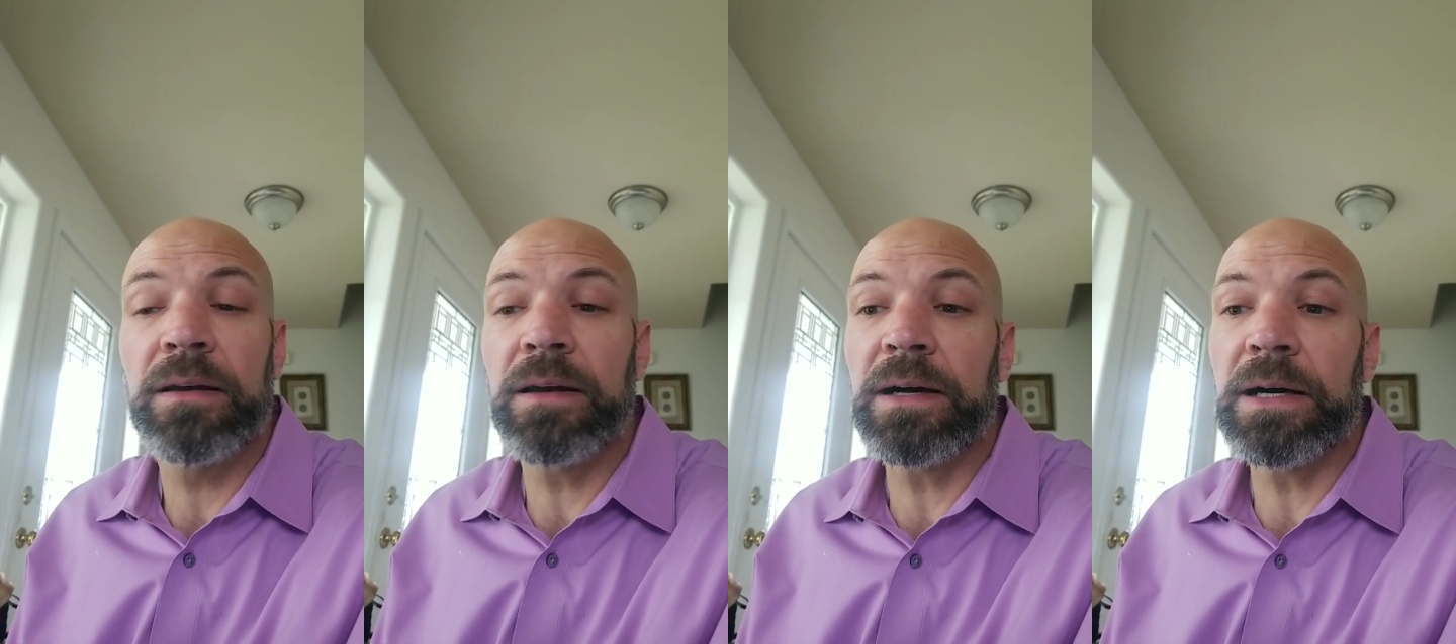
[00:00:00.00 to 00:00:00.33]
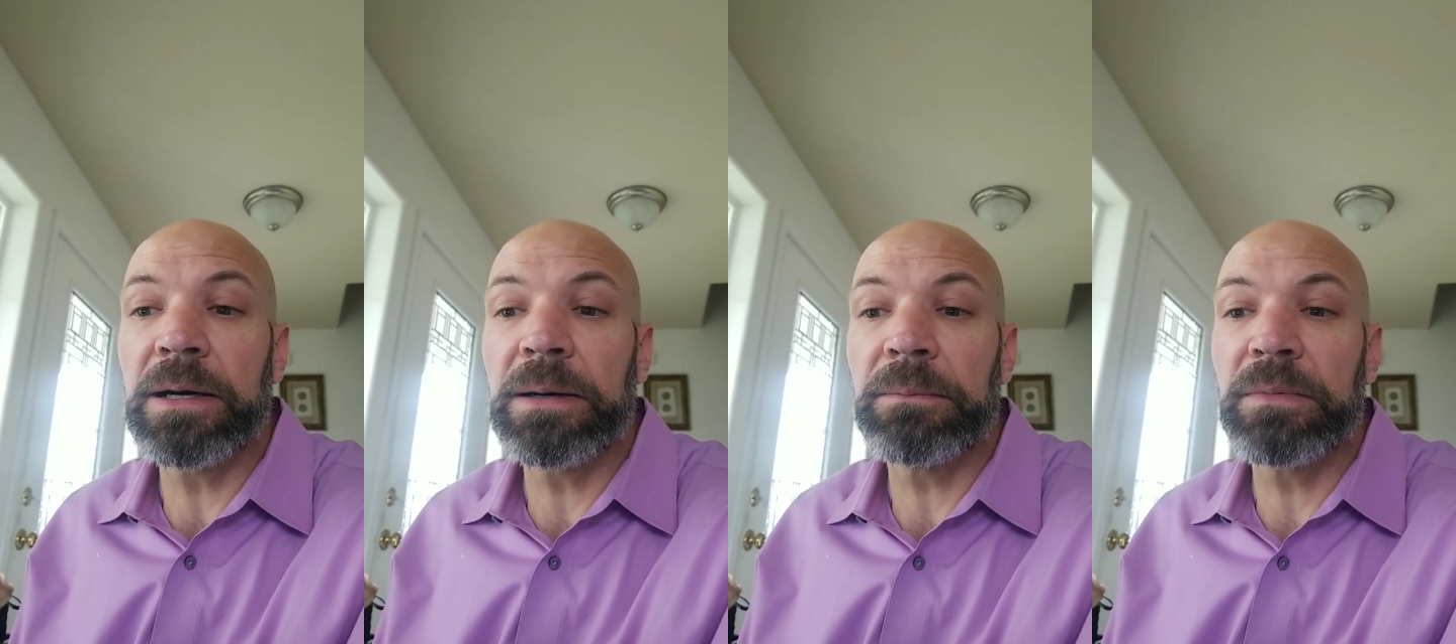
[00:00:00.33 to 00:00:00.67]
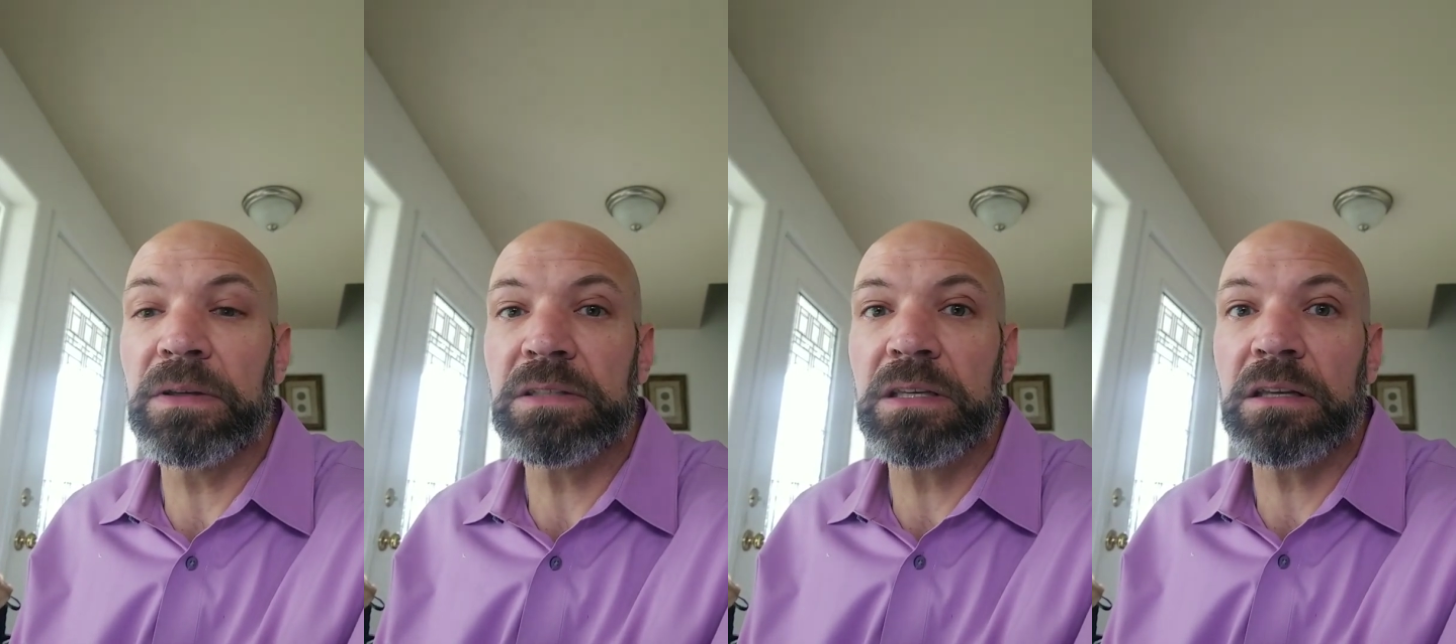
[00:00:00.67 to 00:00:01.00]

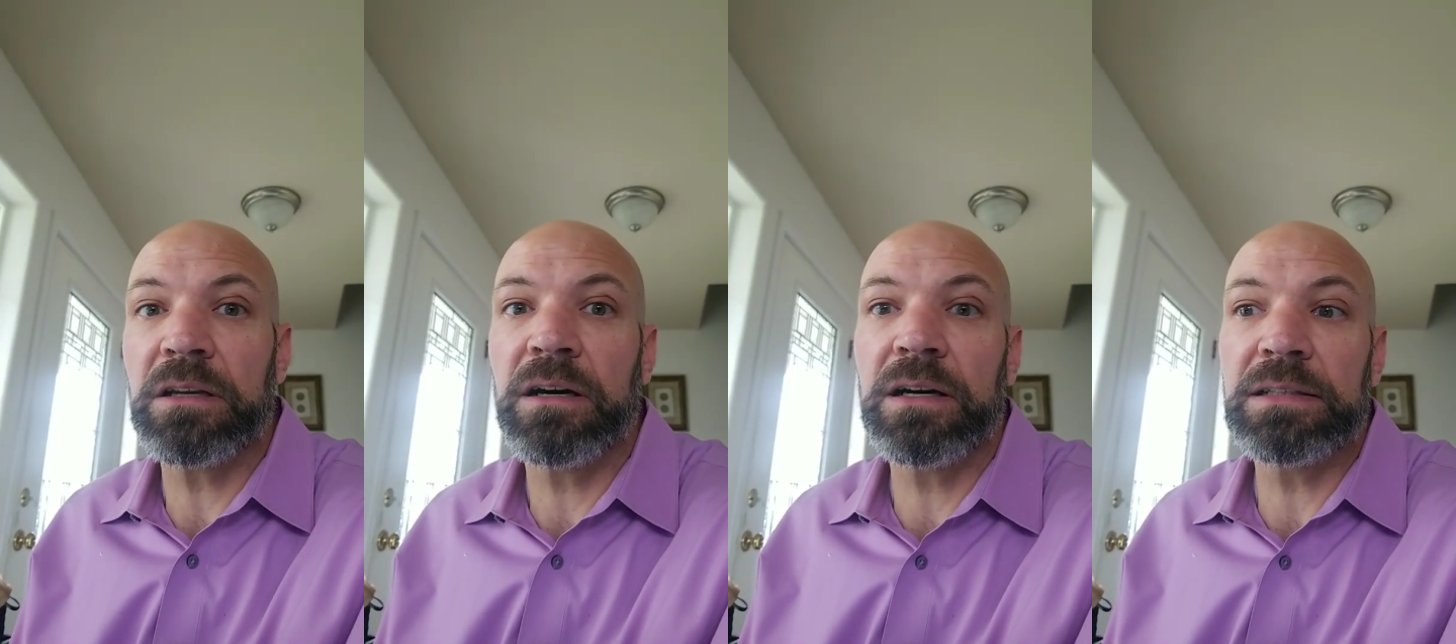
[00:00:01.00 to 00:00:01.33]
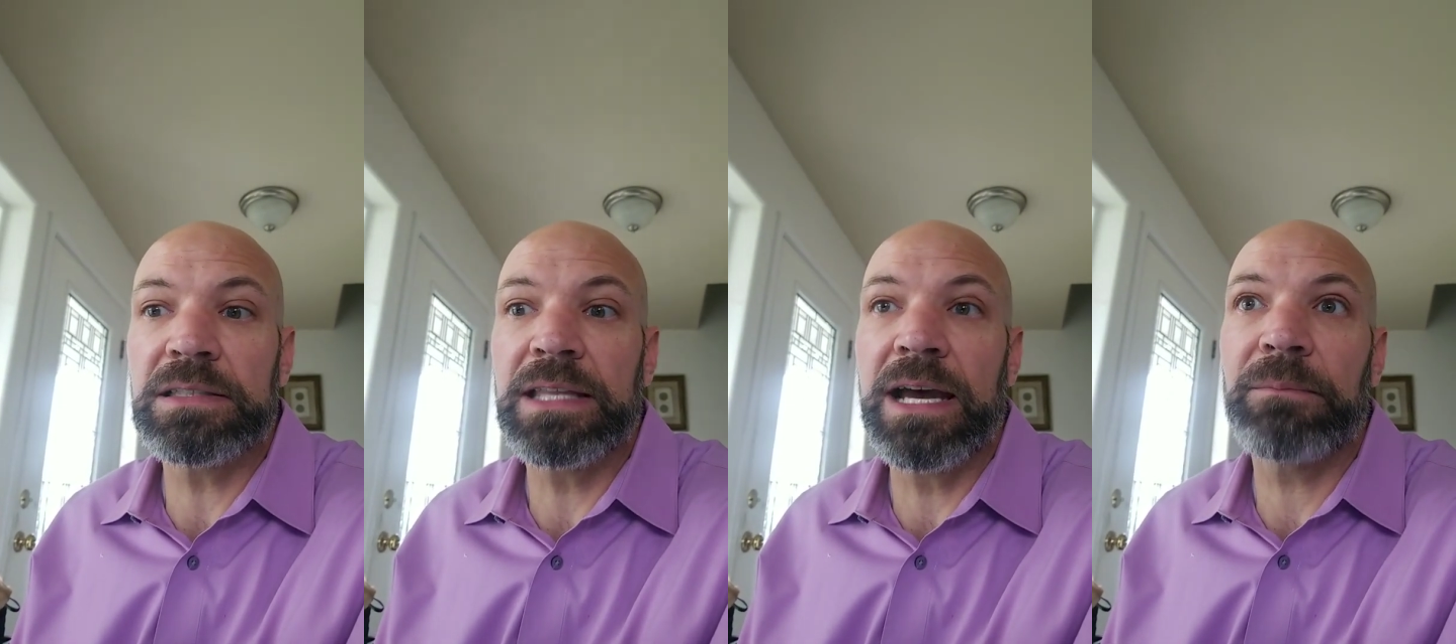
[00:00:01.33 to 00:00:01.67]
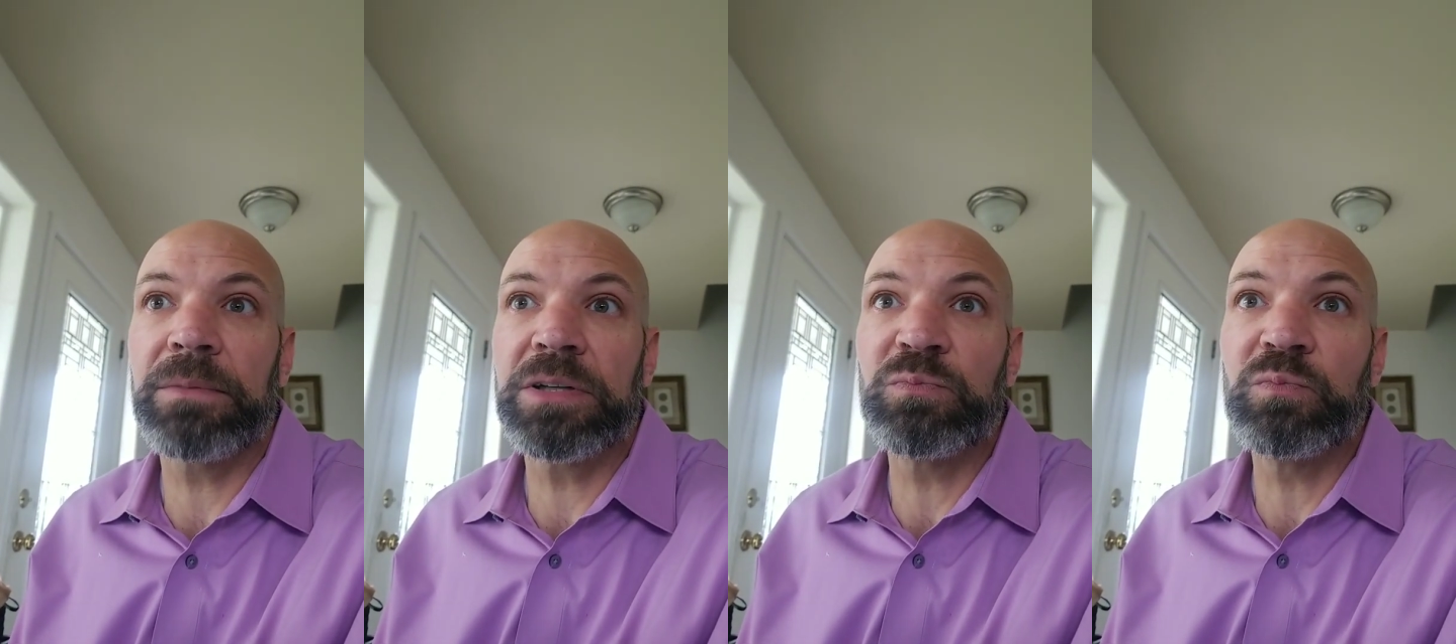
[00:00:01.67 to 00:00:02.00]
is going to cause that much